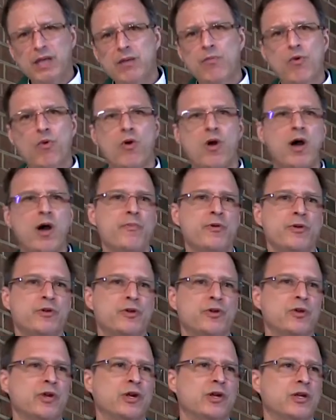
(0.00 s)

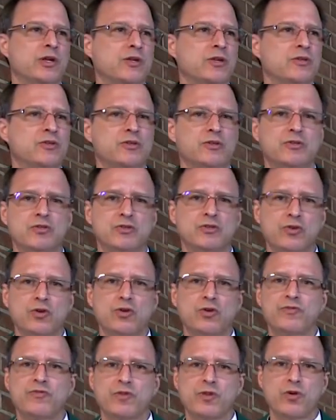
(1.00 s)
opportunities to
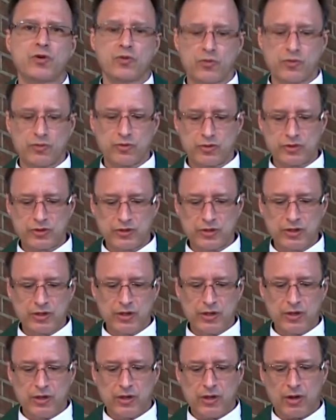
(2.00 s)
serve those
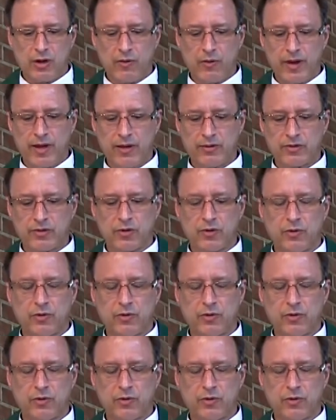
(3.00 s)
around you.